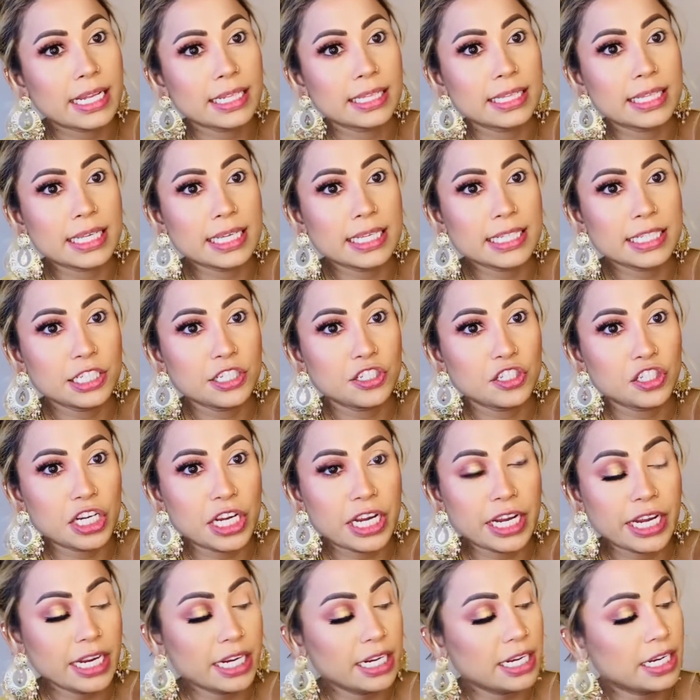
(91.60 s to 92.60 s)
this
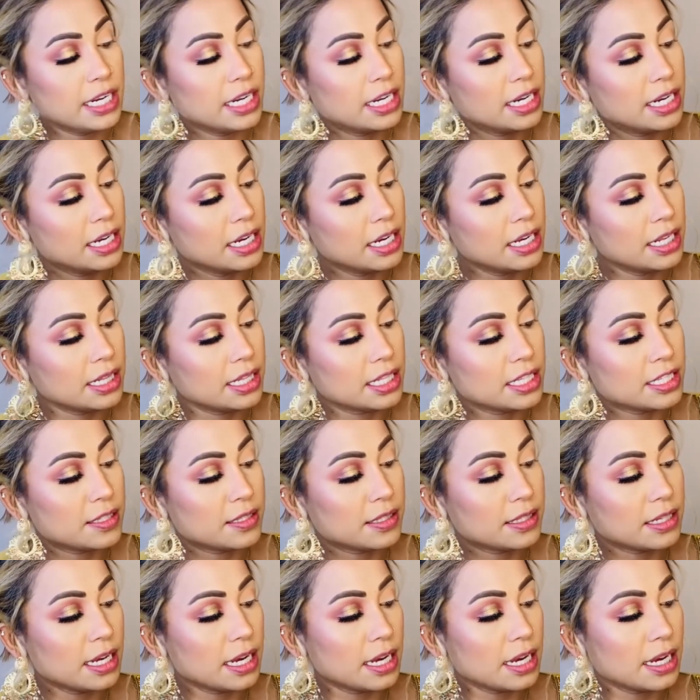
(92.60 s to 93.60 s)
shade, this
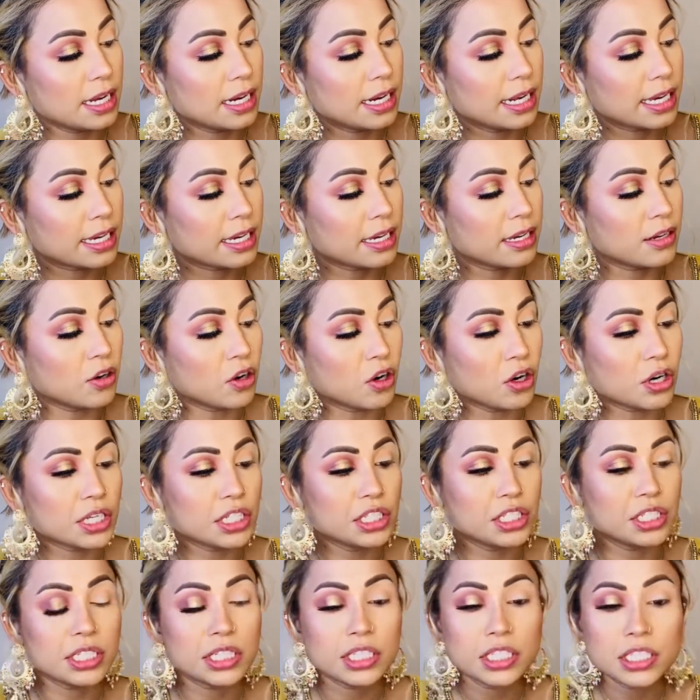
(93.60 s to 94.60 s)
like an
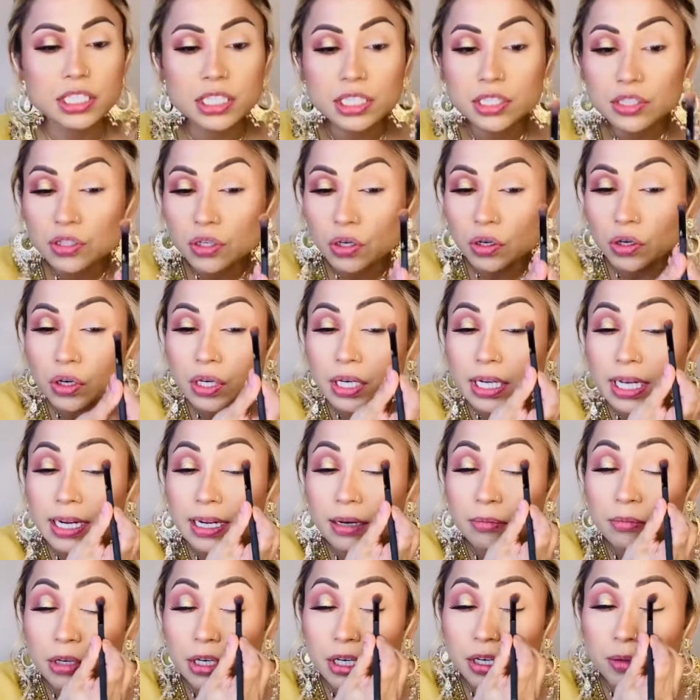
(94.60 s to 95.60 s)
orangish tone, and I'm
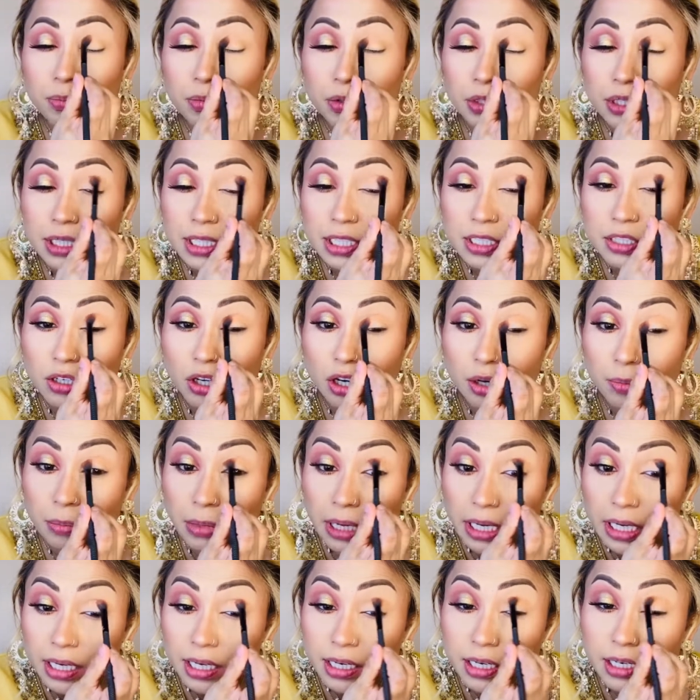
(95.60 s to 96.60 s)
gonna put this on my
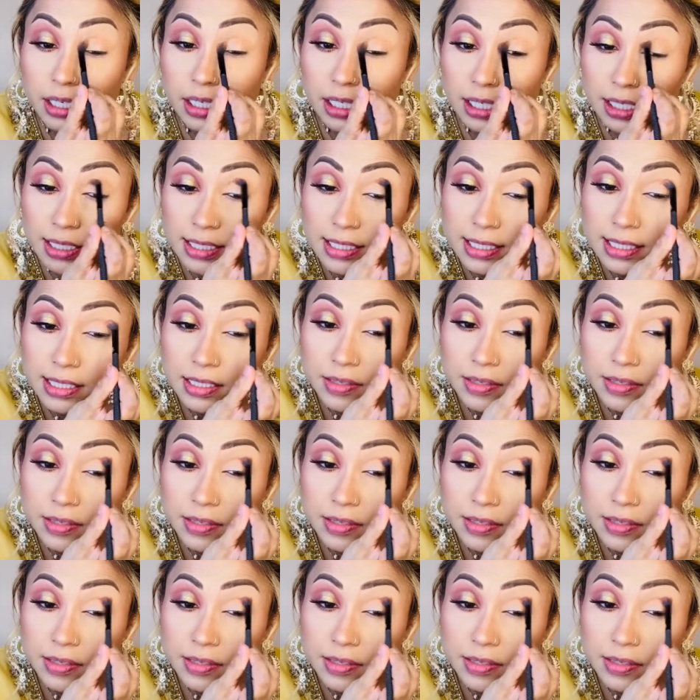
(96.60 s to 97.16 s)
crease,